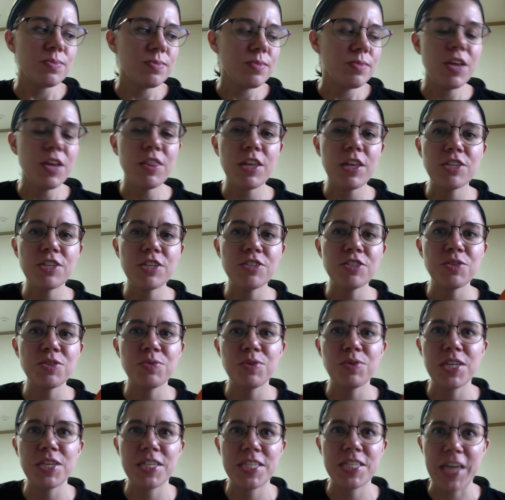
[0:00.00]
they just look
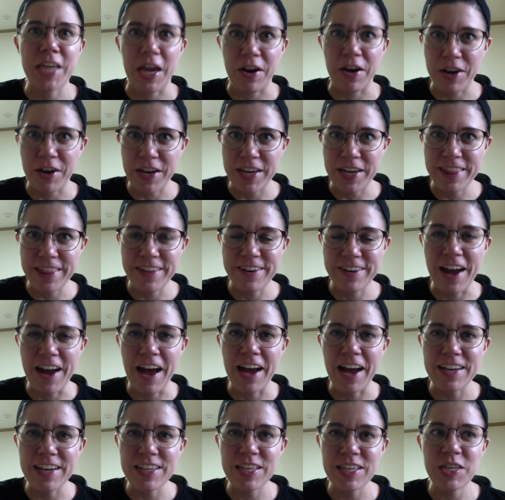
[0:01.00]
really scary. They're
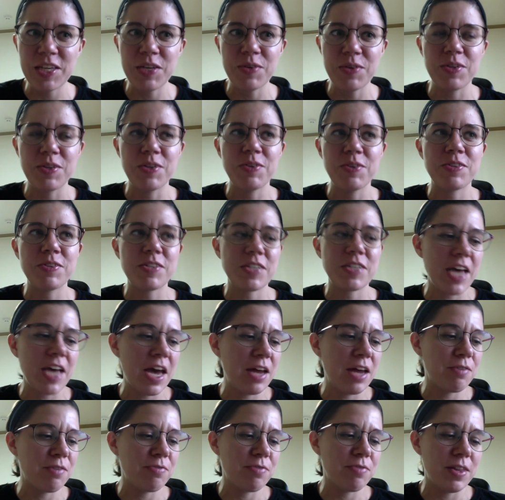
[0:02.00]
not cute. You just
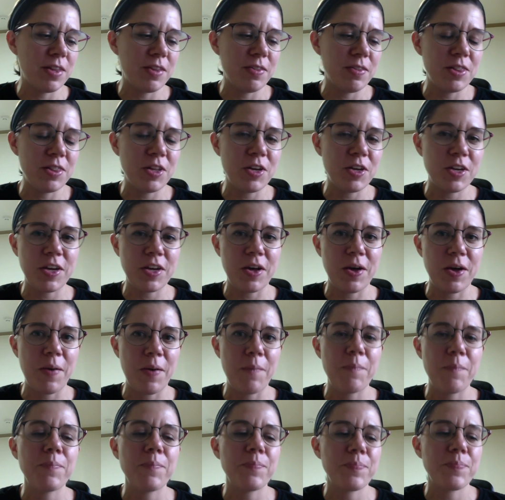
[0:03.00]
kind of look
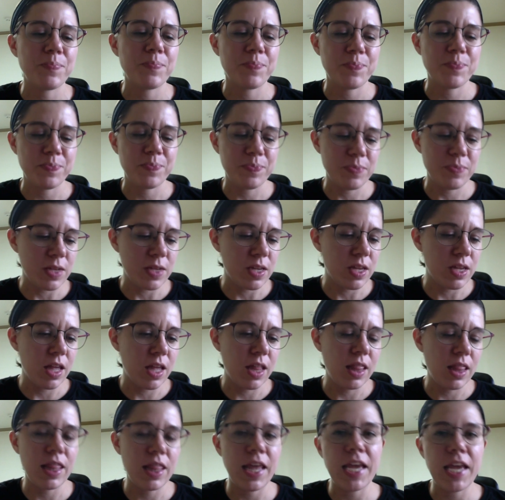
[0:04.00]

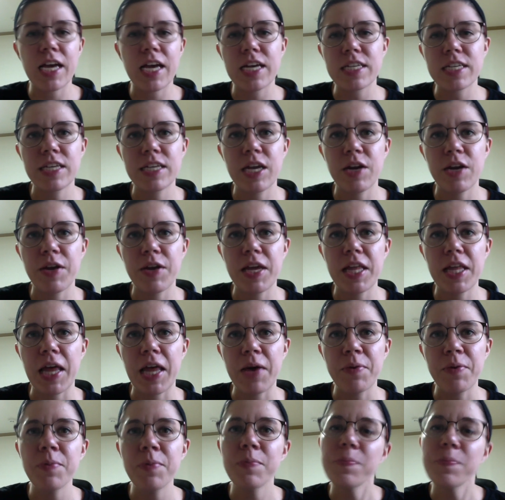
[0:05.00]
like a scary
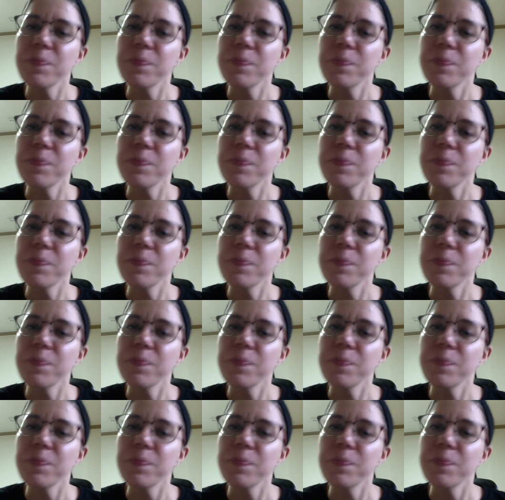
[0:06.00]
clown,